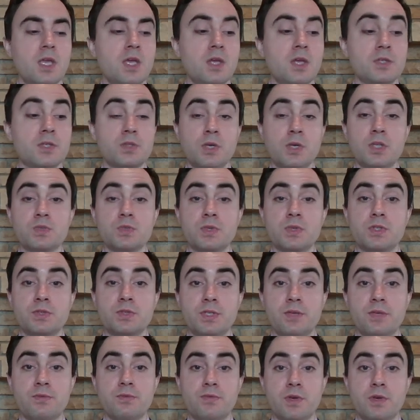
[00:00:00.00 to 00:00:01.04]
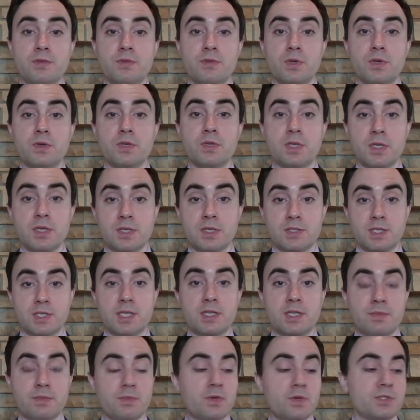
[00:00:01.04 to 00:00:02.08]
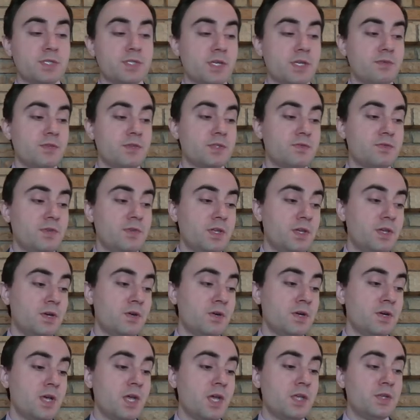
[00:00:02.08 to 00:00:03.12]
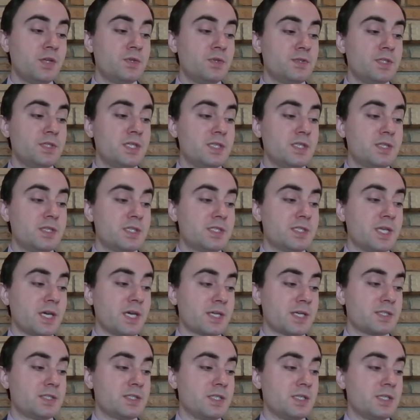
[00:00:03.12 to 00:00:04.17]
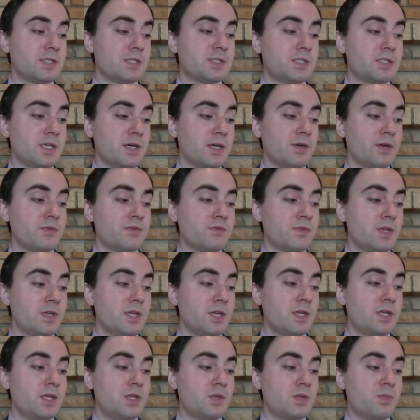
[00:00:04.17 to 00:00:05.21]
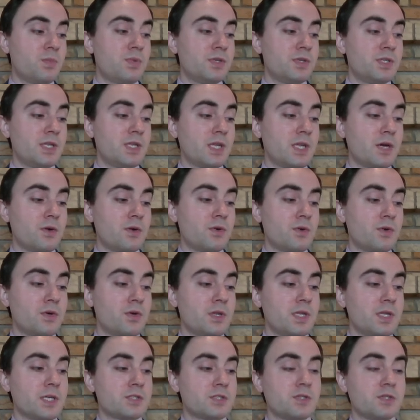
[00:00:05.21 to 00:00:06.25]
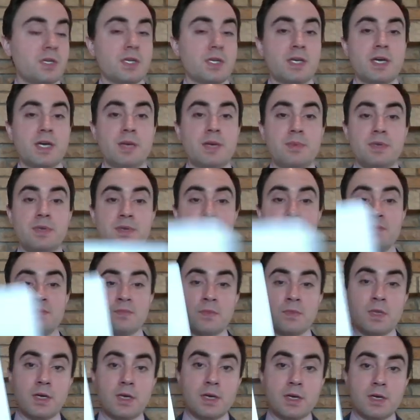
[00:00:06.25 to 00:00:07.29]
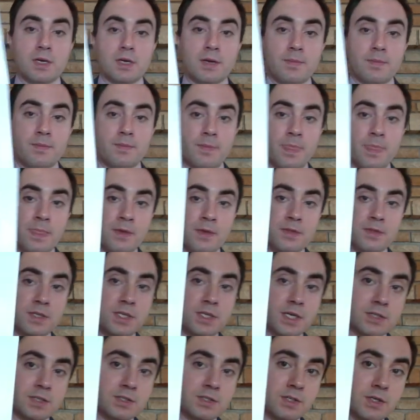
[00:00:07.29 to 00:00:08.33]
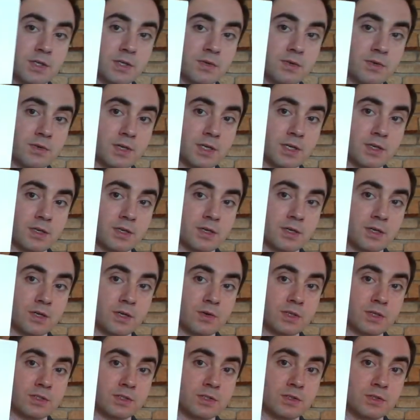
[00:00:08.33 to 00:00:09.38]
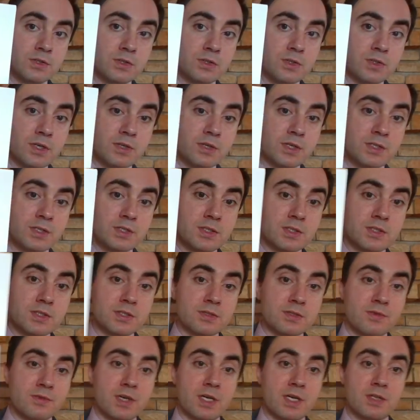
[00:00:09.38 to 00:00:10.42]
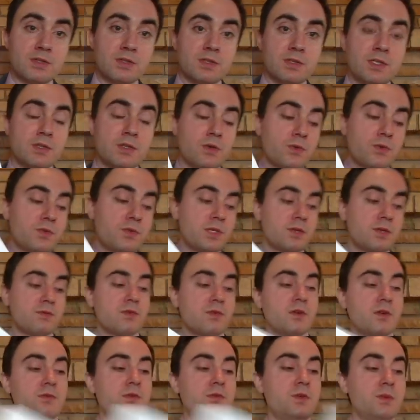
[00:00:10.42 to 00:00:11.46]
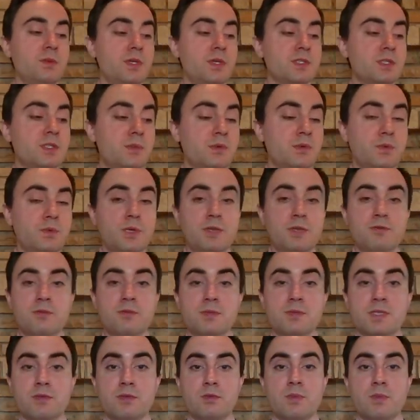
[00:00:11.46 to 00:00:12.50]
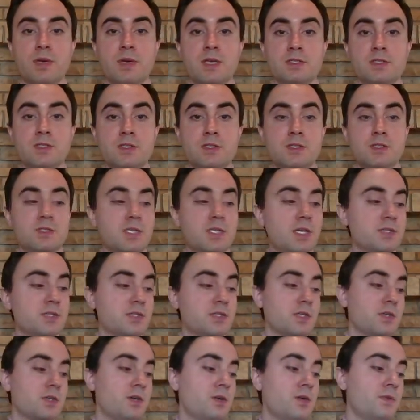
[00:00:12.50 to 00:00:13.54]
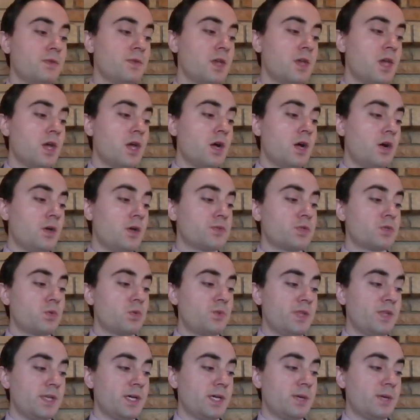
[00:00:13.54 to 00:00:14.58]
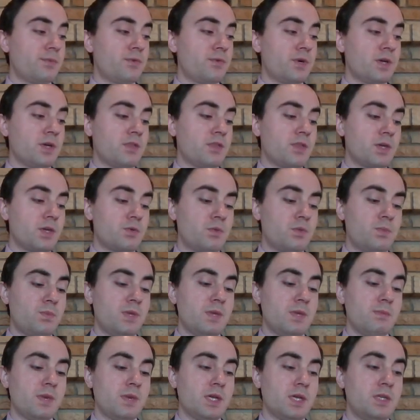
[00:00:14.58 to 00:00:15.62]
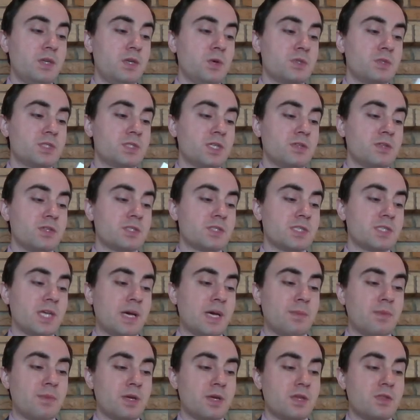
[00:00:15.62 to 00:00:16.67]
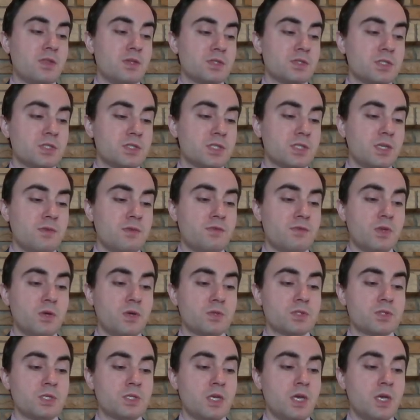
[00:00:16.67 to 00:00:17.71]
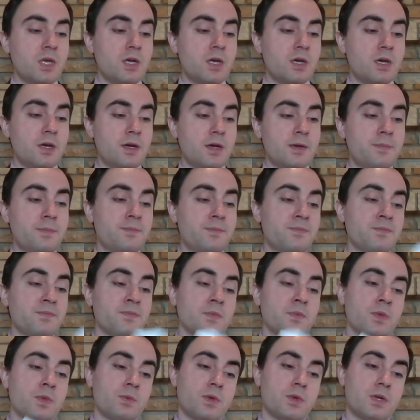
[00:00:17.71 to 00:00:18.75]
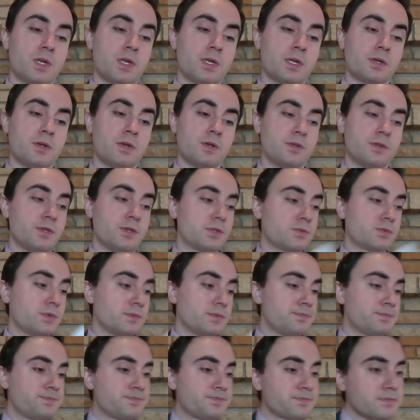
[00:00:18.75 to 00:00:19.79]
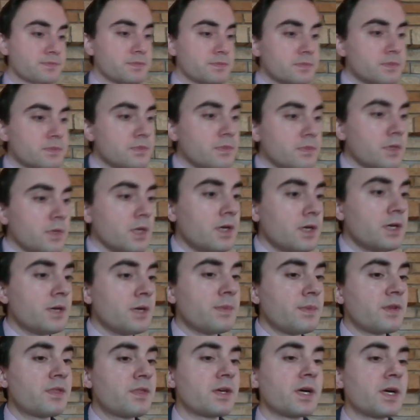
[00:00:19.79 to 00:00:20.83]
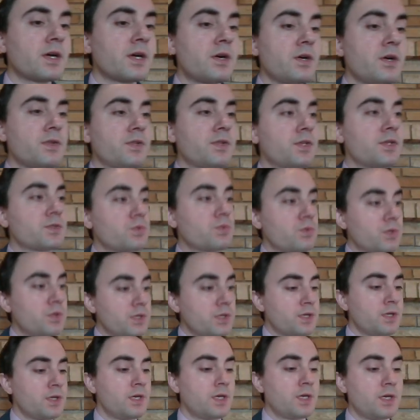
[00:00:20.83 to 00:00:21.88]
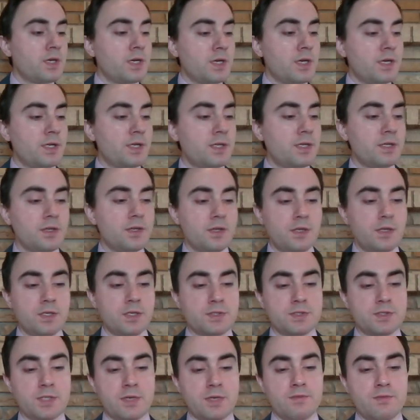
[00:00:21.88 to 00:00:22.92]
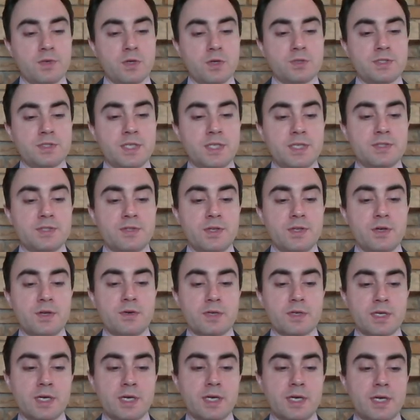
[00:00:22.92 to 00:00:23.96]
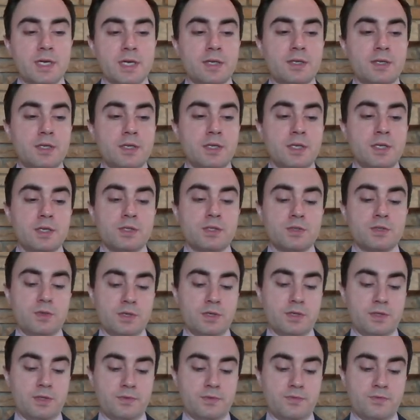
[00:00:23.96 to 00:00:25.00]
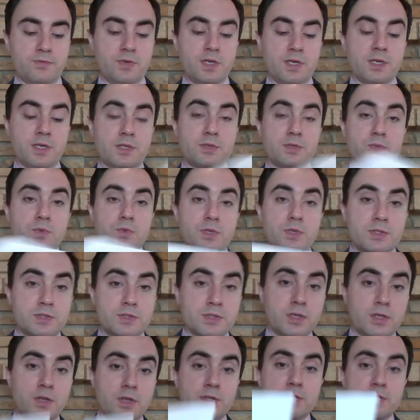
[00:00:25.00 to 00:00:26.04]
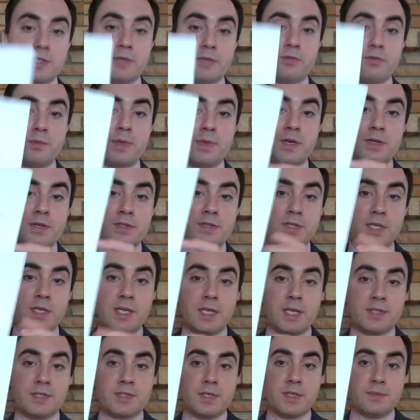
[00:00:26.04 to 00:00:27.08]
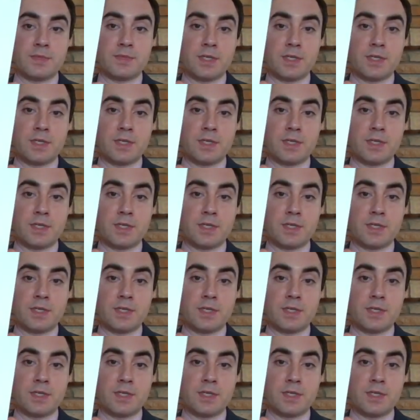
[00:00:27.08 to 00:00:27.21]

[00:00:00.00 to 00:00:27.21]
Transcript: So here's what you'll need in front of you to get the most out of this video. You'll need the text itself, either printed out or an electronic copy. The text here, right, question 2 on the existence of God. You'll need the whole thing in front of you because I'll be reading from several passages as I go. Also really helpful, I think, would be my notes on this topic. There's a set of notes. What did I call this one? I think I called this one, this set of notes, Is There a God? So on the front was all the stuff about St. Anselm's